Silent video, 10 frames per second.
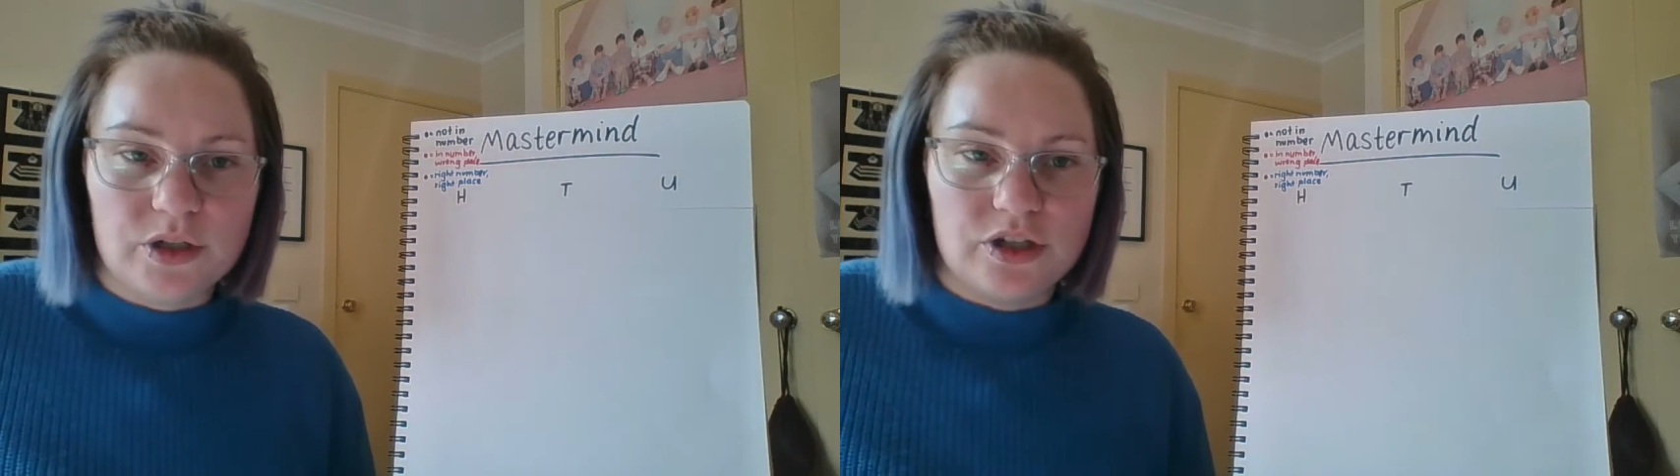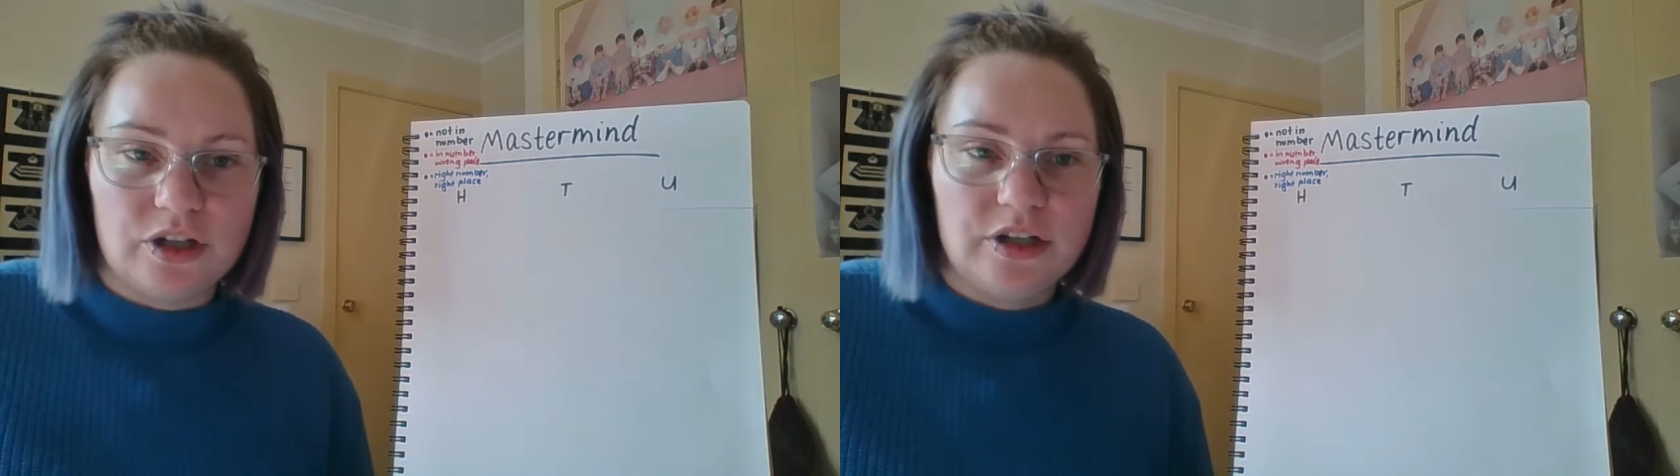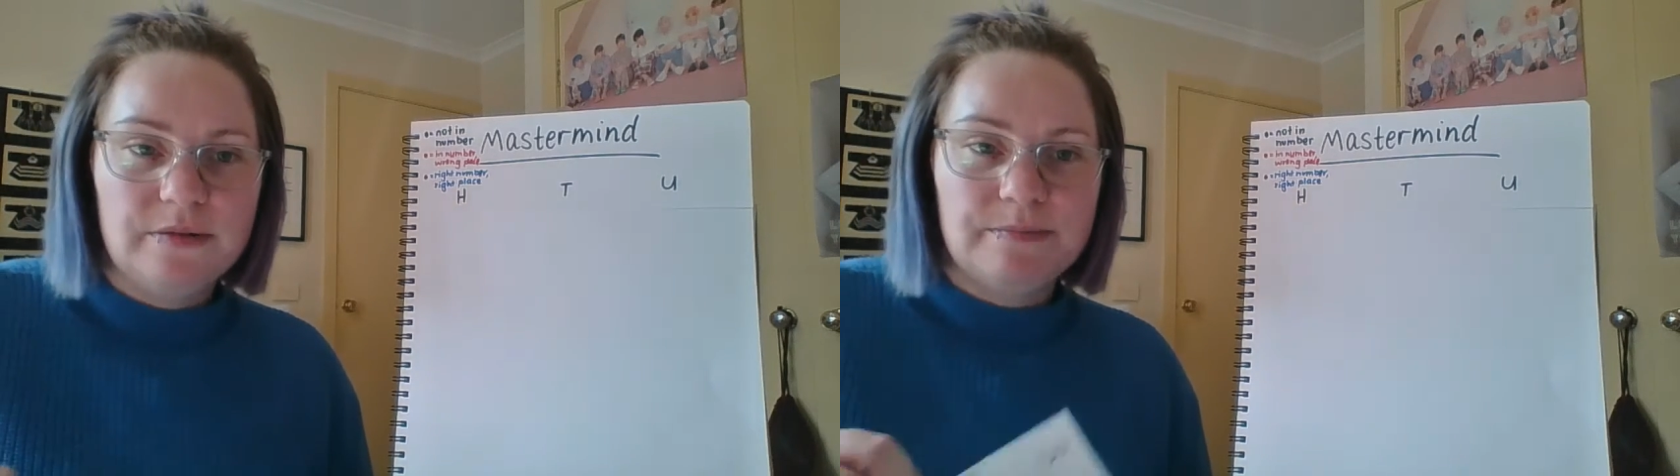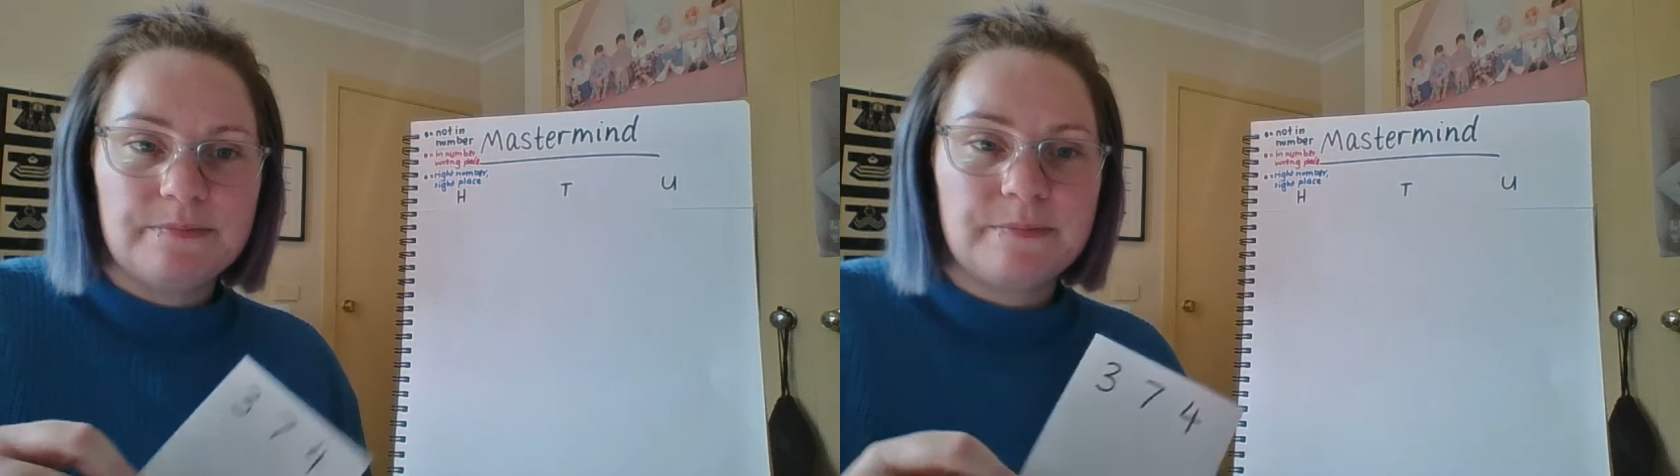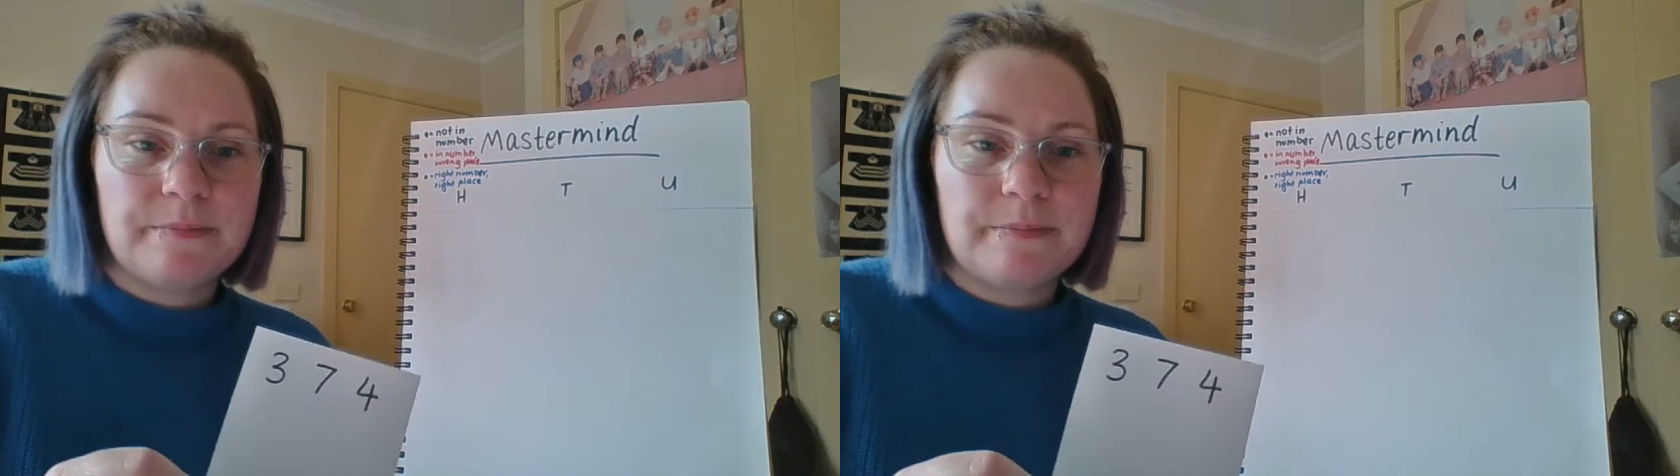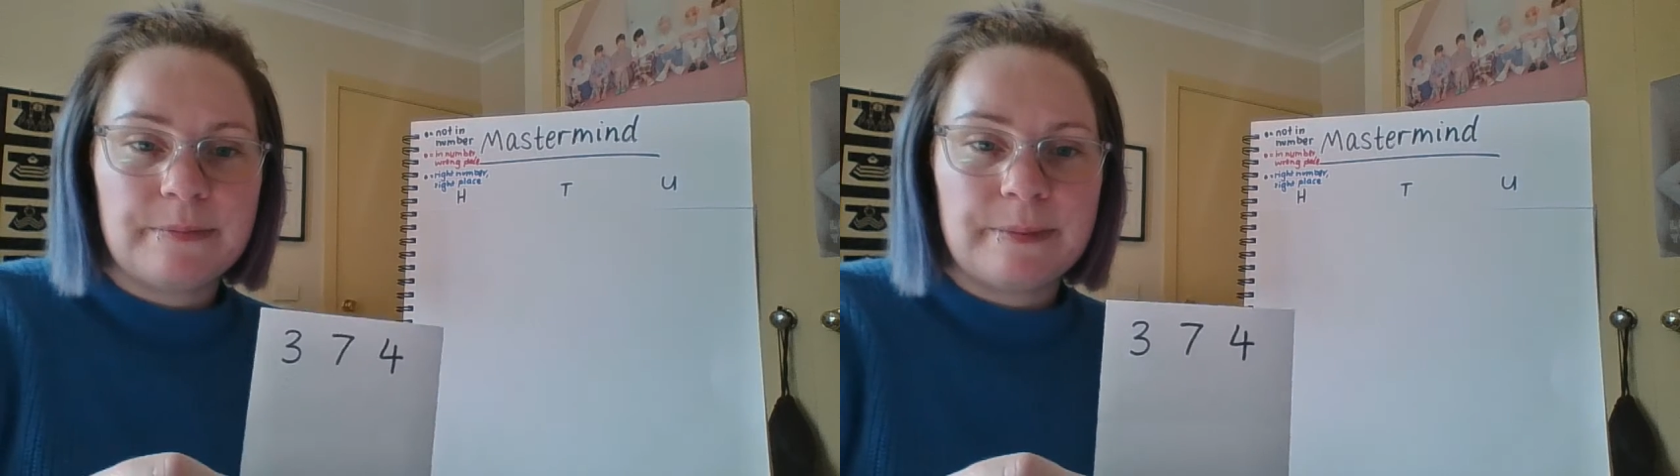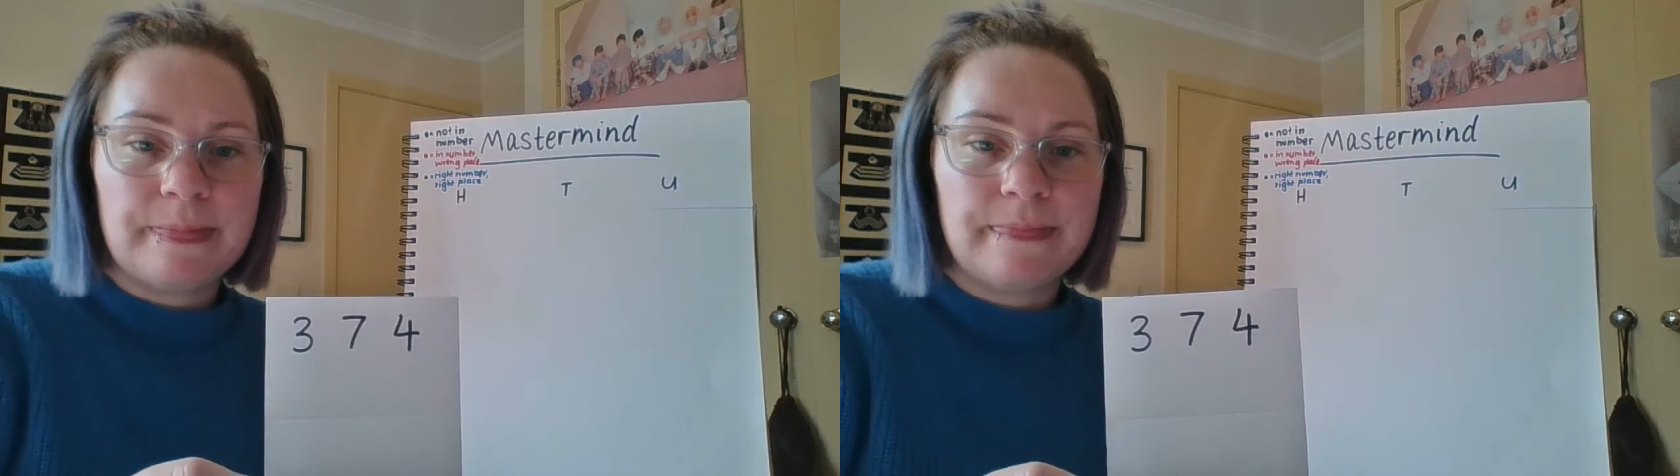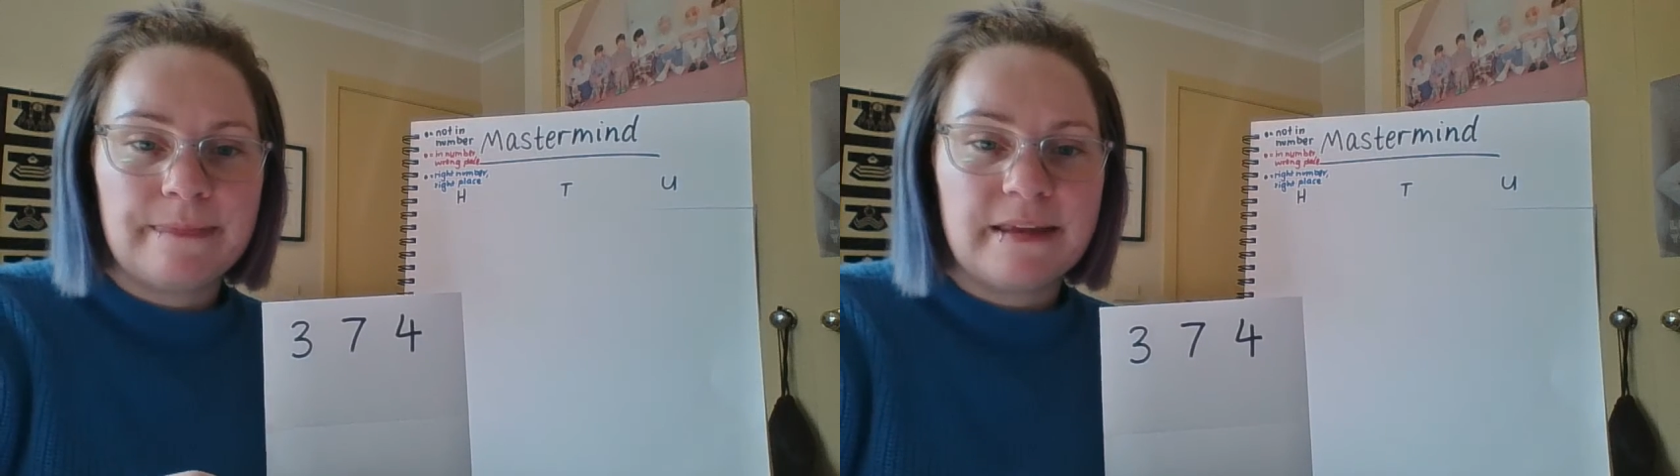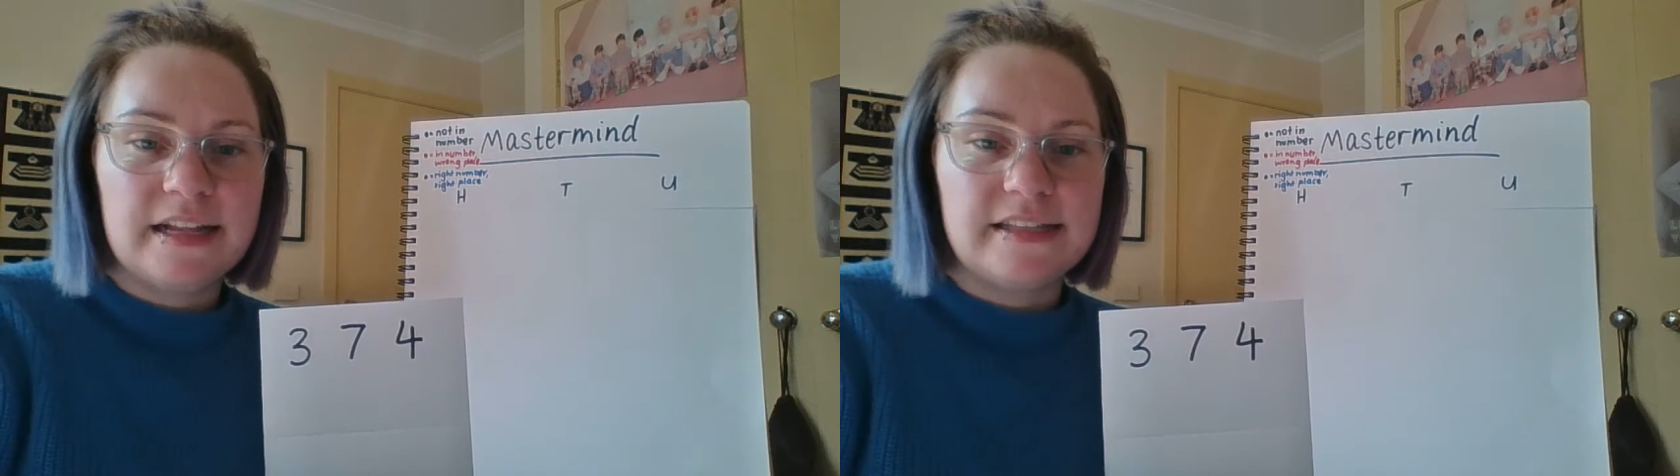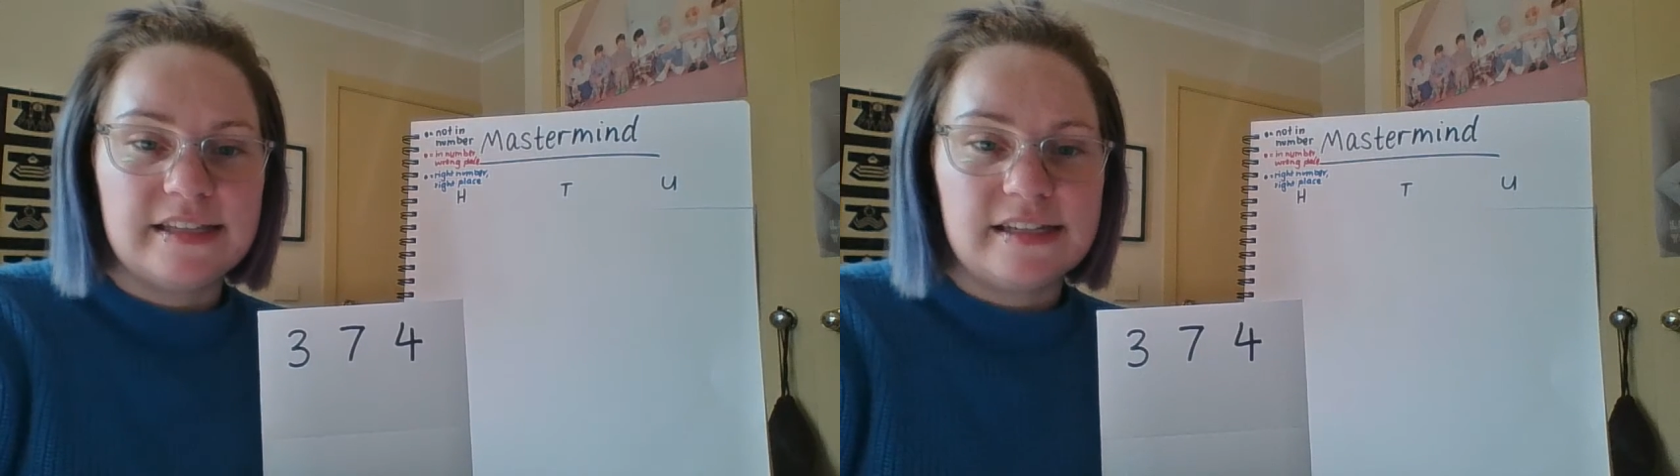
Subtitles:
to you. This